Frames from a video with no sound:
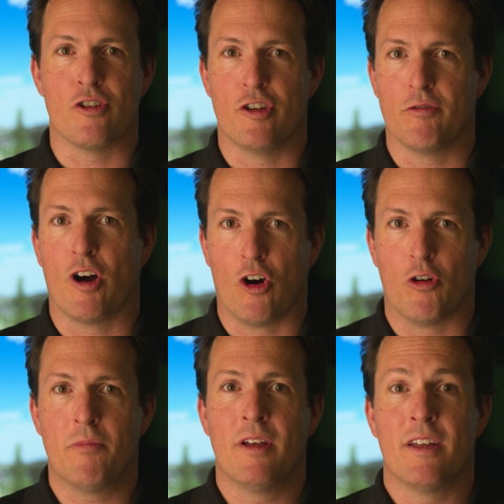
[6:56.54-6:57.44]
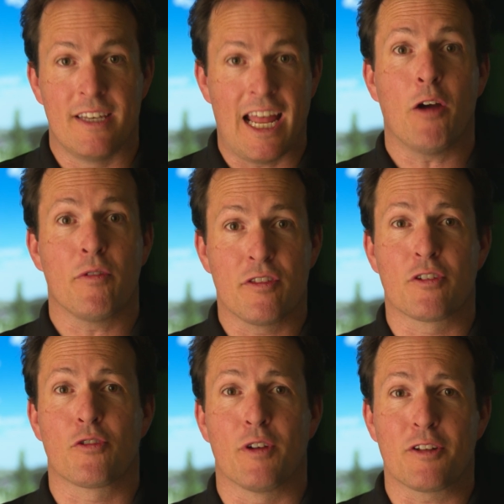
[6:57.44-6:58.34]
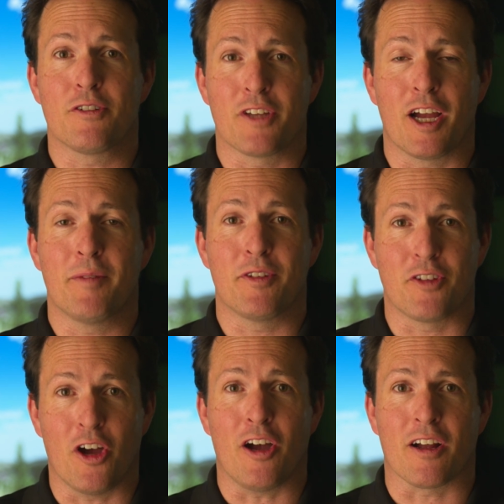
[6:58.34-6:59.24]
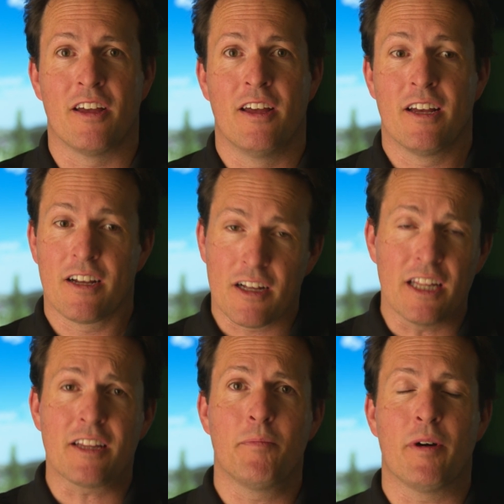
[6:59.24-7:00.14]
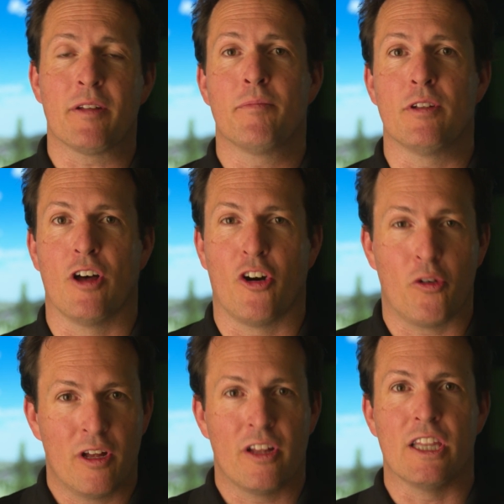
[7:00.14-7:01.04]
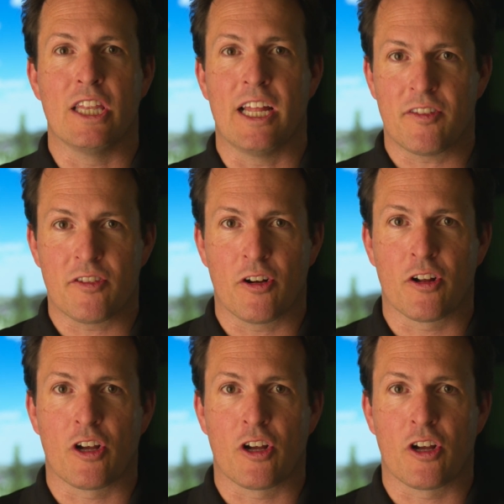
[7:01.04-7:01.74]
new home, now is the critical time to talk. Click the button below, let's start a